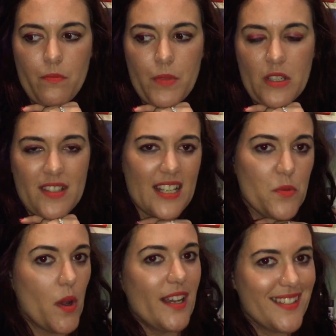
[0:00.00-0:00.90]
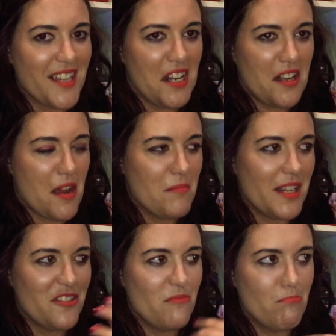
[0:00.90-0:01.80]
because that's why I started up
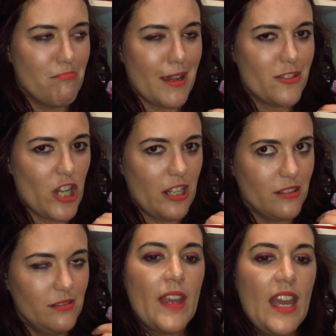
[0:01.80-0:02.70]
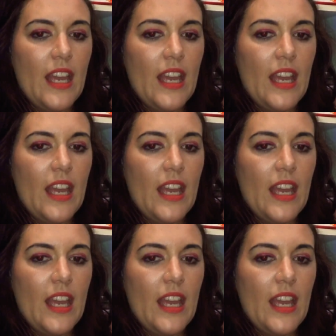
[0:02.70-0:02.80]
my channel.